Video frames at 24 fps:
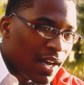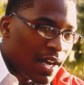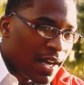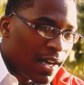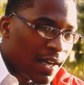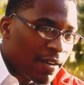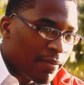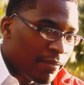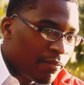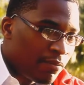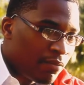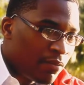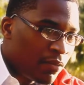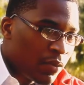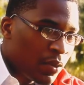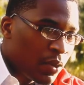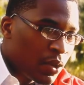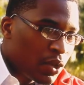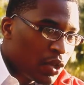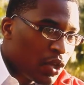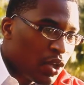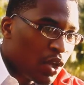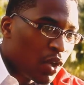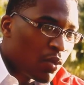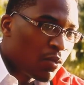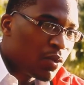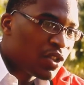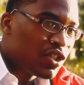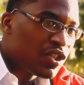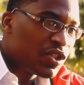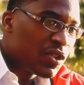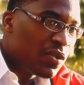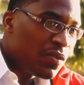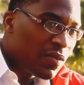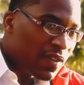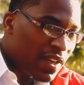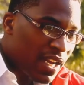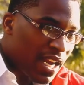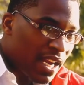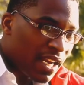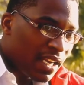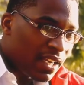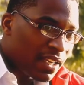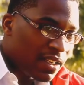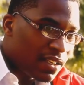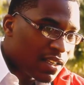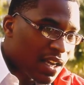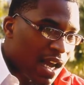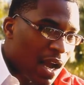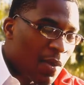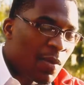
um, you know, rejuvenated.